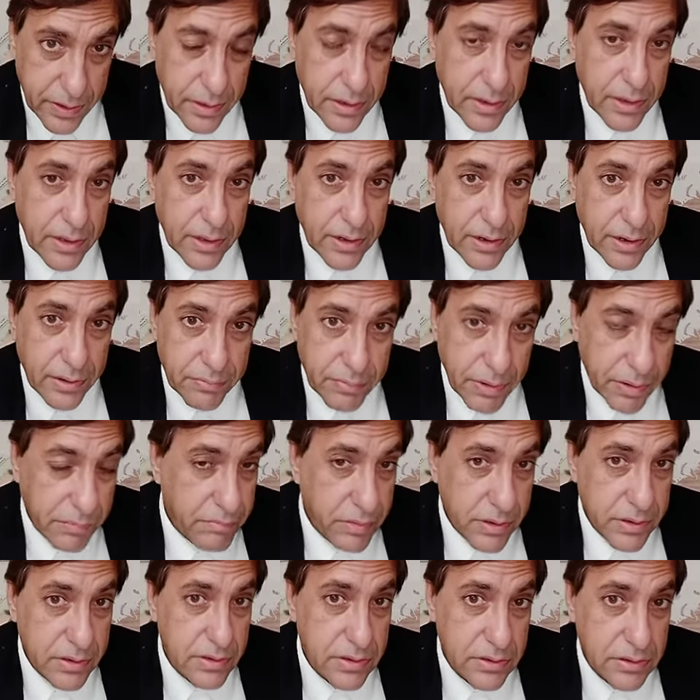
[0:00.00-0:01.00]
Remember
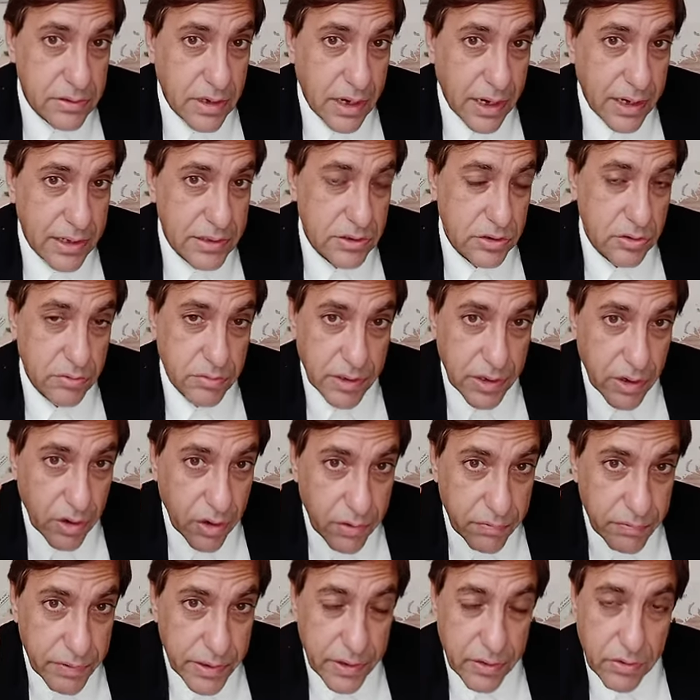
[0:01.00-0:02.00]
this, guys. You may not be
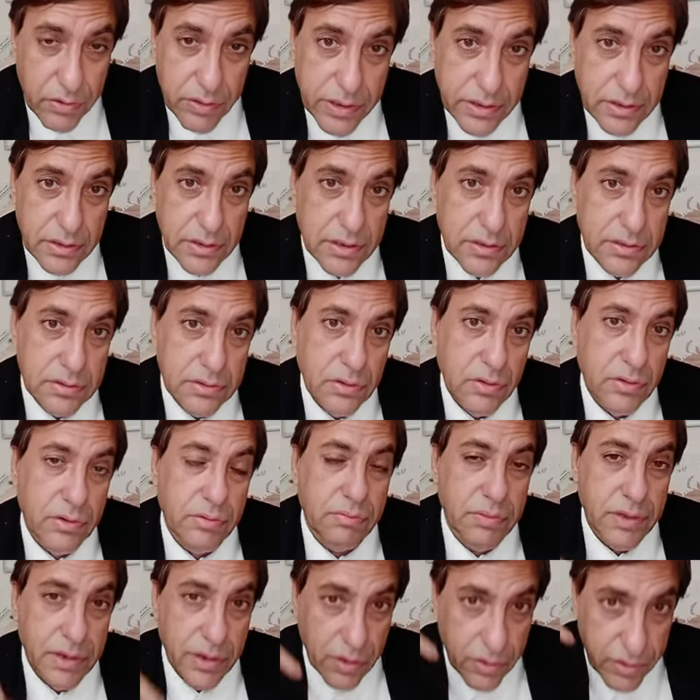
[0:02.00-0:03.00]
knowing this or may
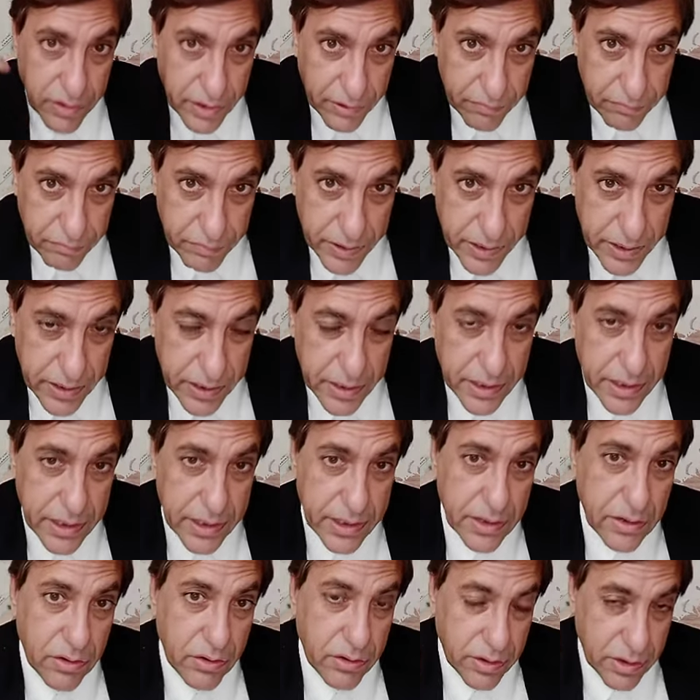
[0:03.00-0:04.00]
not have paid heed
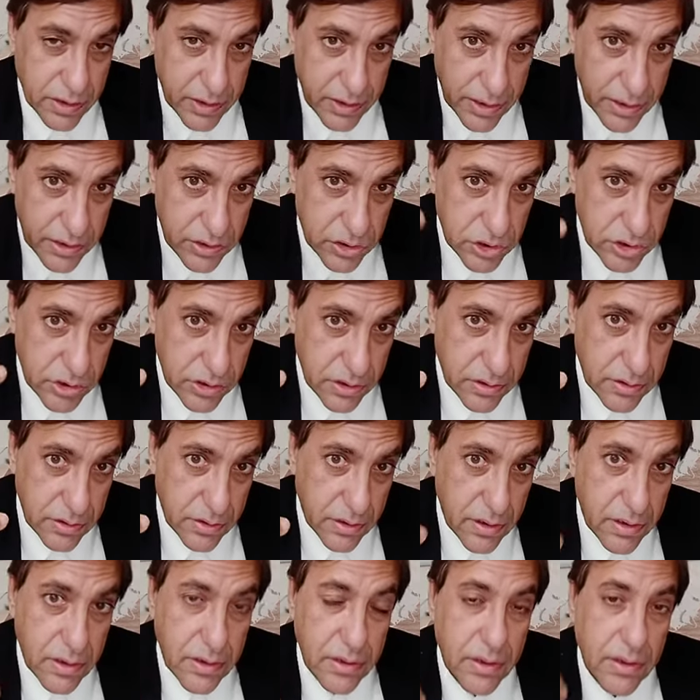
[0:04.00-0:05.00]
or attention
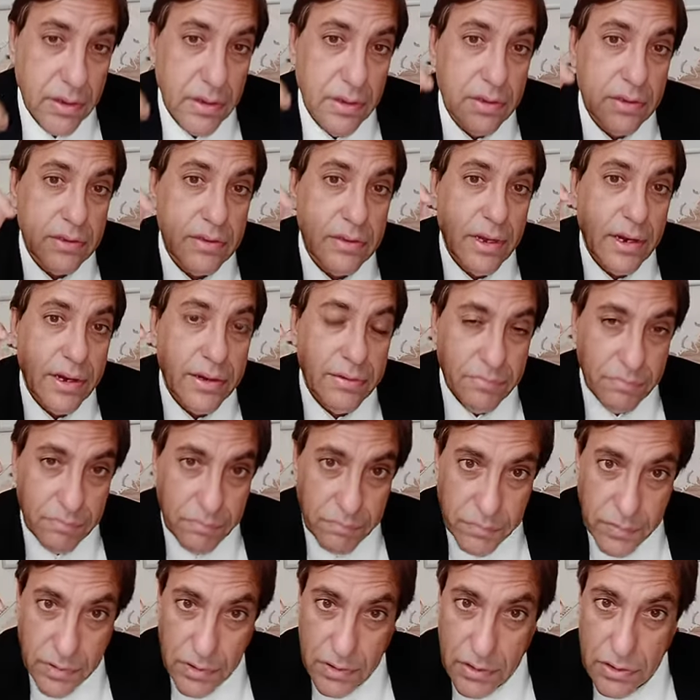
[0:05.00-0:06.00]
that
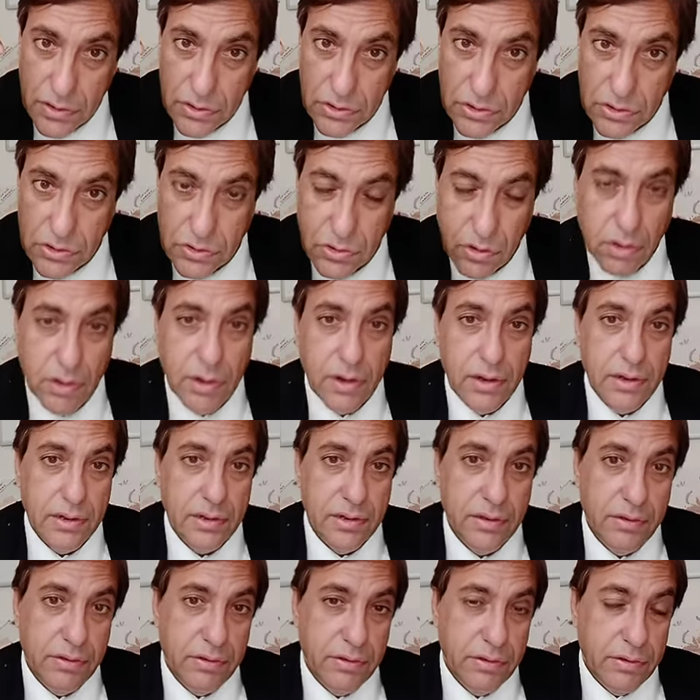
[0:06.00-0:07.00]
Saul
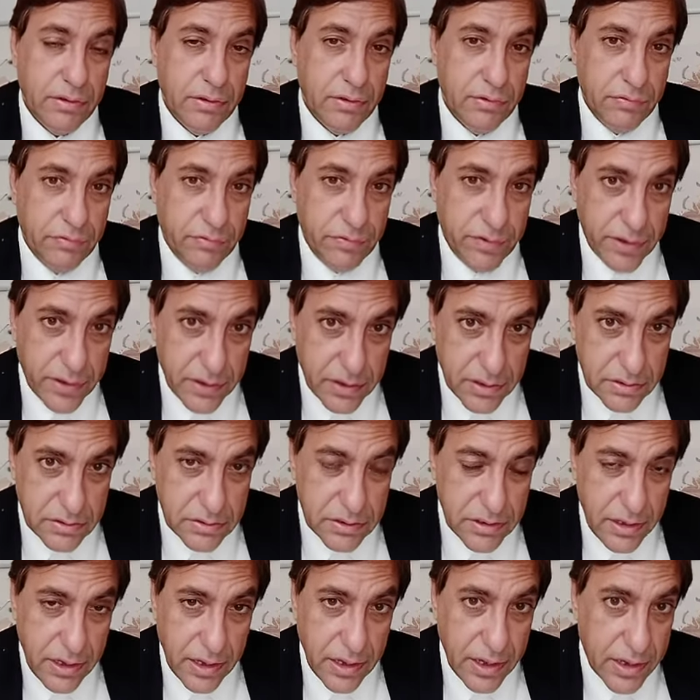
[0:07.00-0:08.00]
the
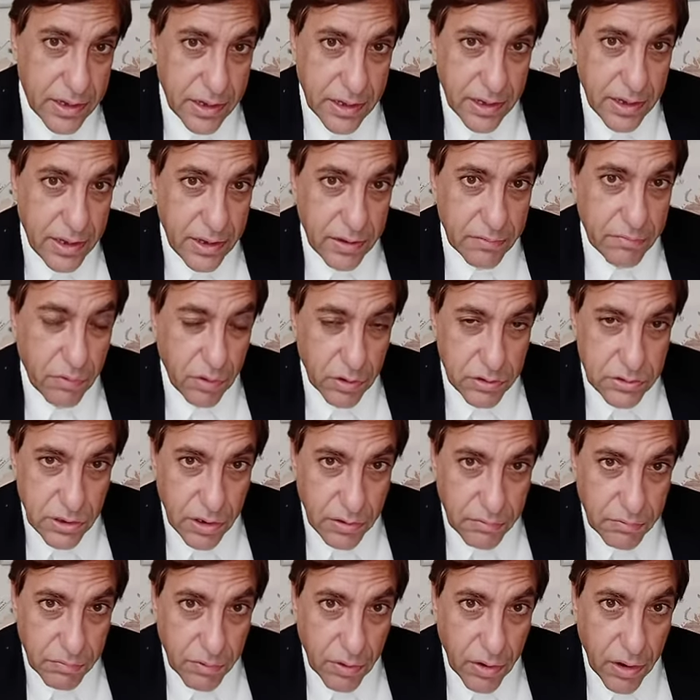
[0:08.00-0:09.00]
Pharisee, aka Apostle
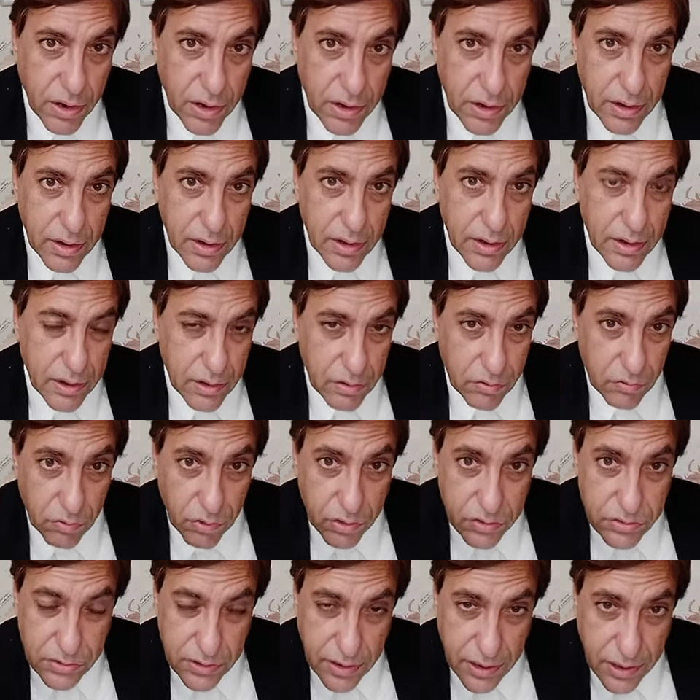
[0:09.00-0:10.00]
Paul, was
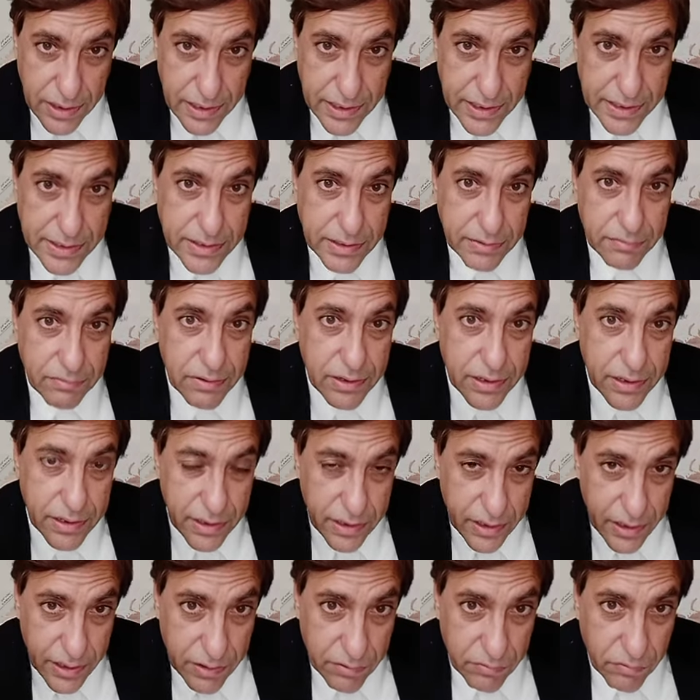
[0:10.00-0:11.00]
collectively
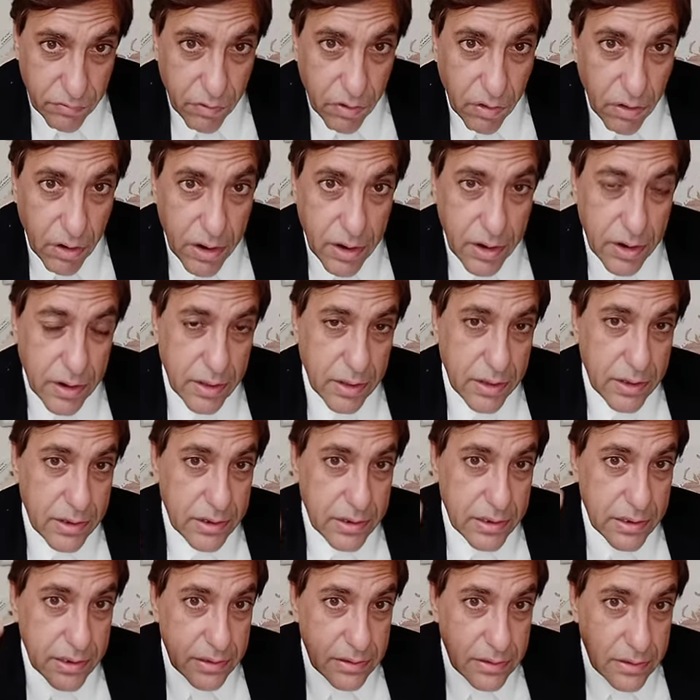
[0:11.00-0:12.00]
involved
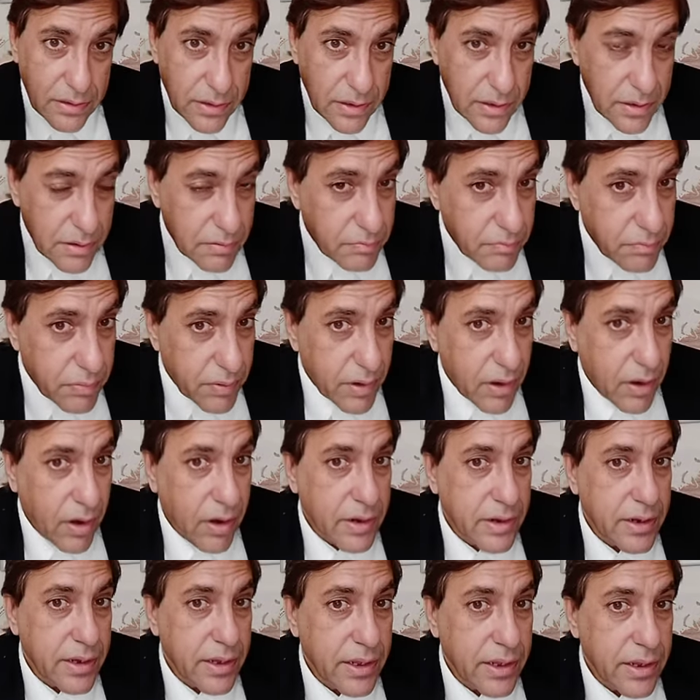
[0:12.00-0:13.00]
in the
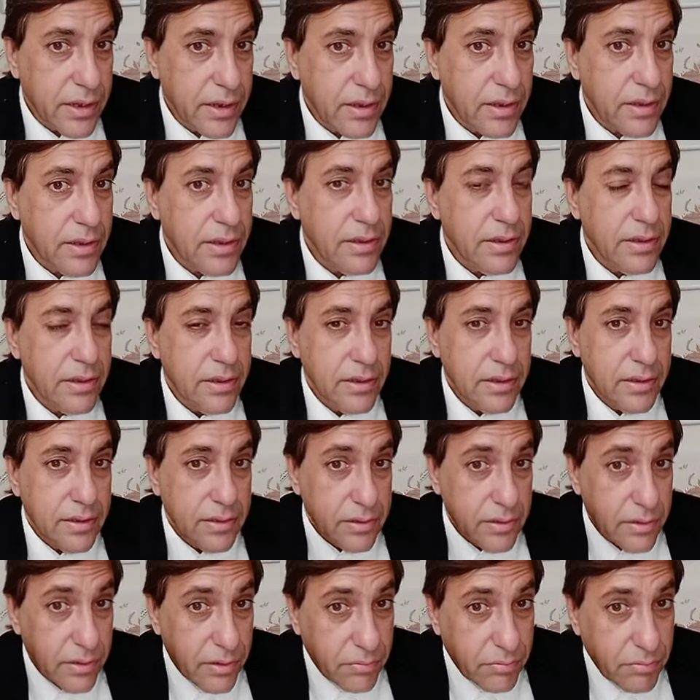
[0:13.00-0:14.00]
plotting, the
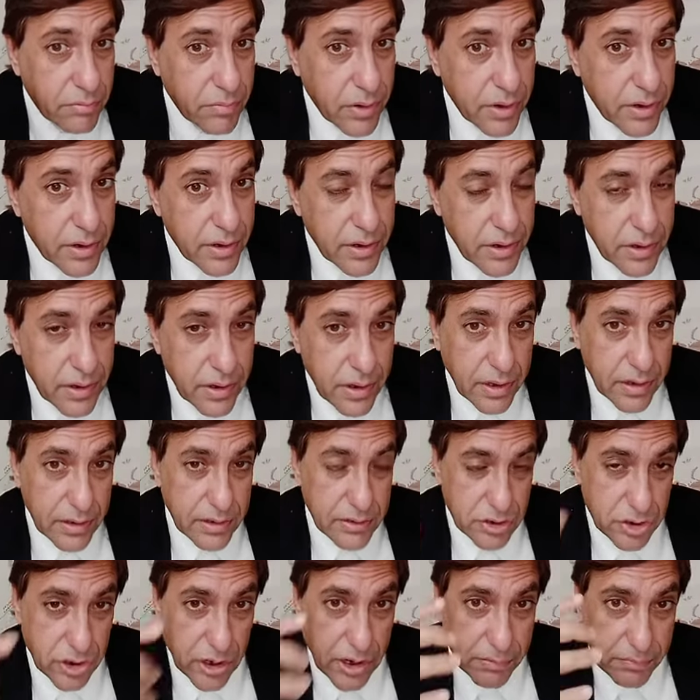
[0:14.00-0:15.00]
murder, uh,
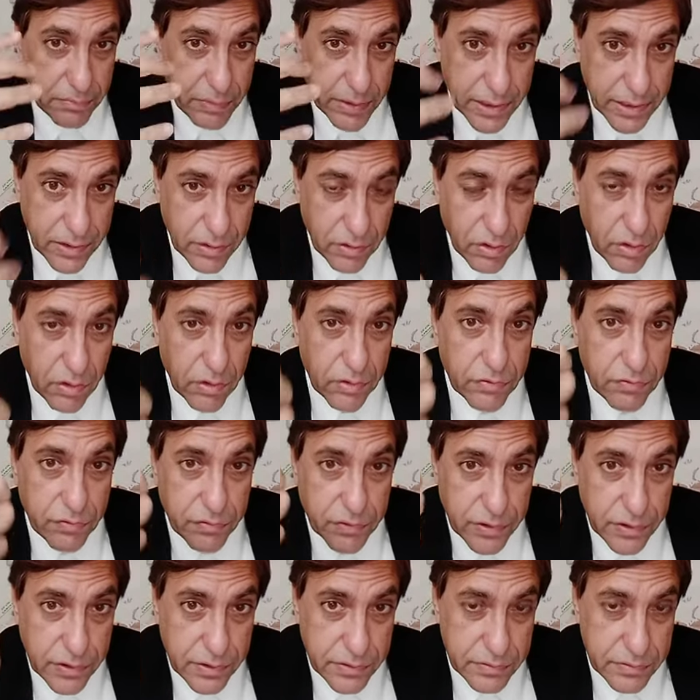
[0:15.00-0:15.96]
trapping of uh,